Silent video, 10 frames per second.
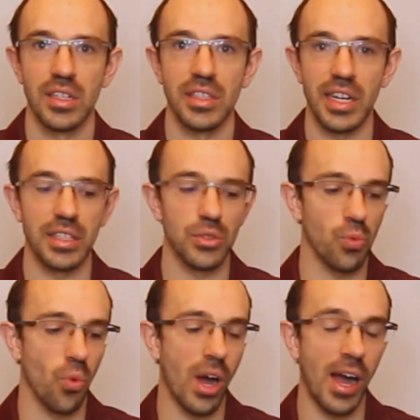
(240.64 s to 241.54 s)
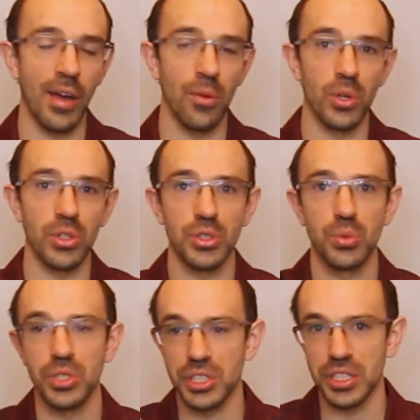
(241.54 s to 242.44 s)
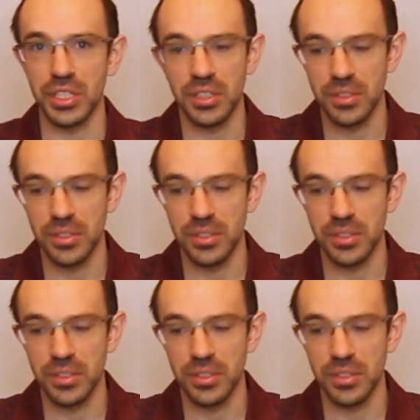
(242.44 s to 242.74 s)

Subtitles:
that is why we're switching